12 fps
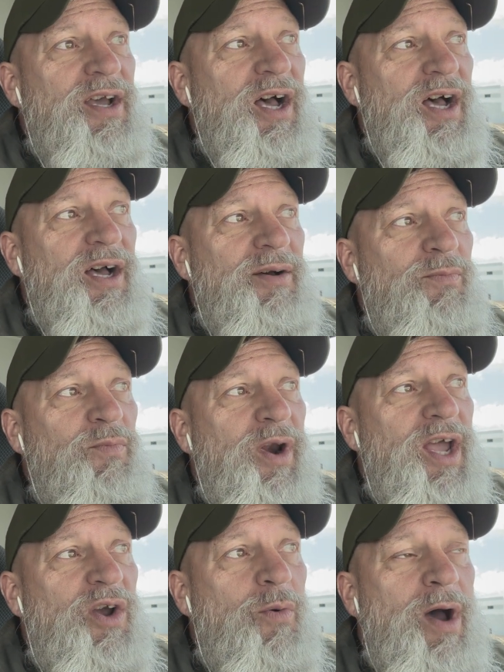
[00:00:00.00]
Um, when
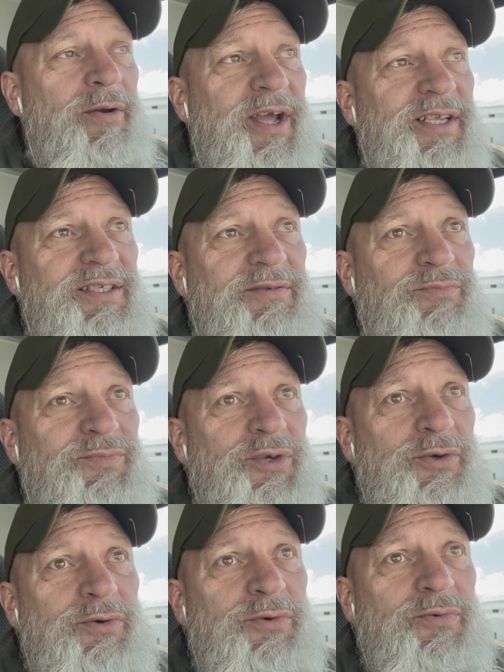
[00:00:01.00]
I go out and I
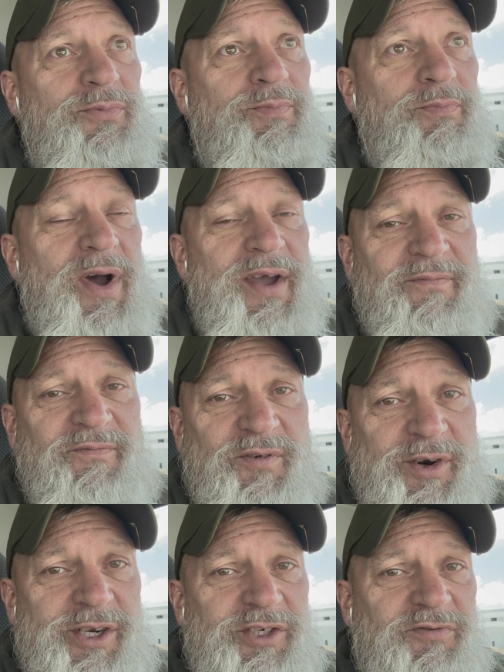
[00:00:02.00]
do my
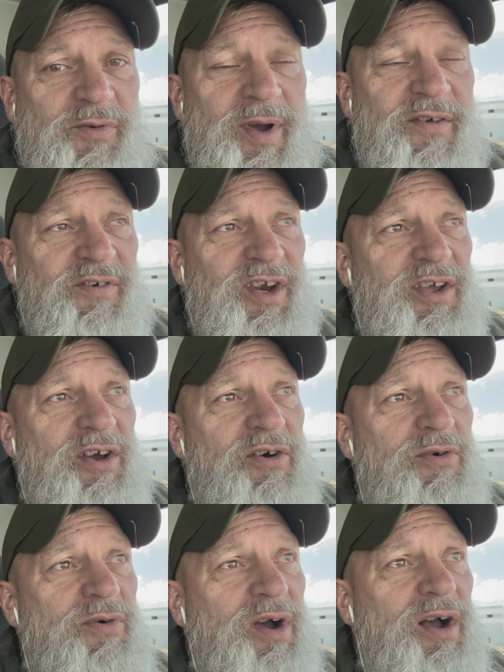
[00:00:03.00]
footage for my
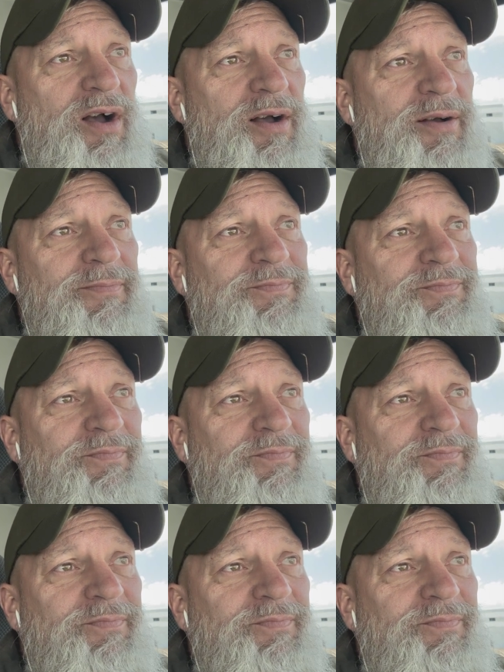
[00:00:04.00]
video, um,